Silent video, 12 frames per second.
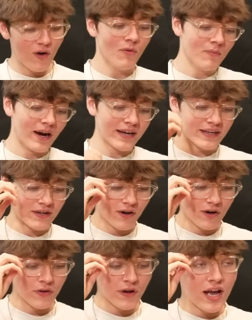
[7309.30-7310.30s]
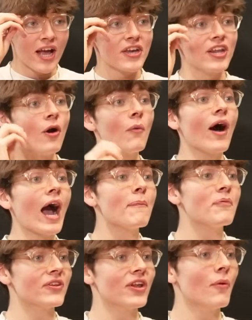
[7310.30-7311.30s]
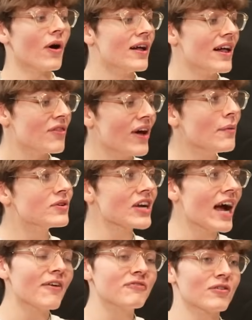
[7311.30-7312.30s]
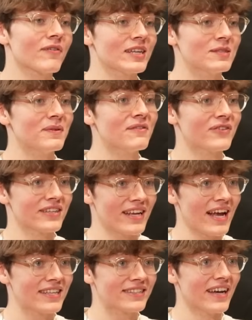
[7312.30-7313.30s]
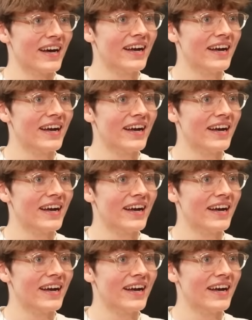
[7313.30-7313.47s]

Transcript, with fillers: Oh man. Oh my god, you know, you know what happened. You know what? That was after Recipe for Disaster.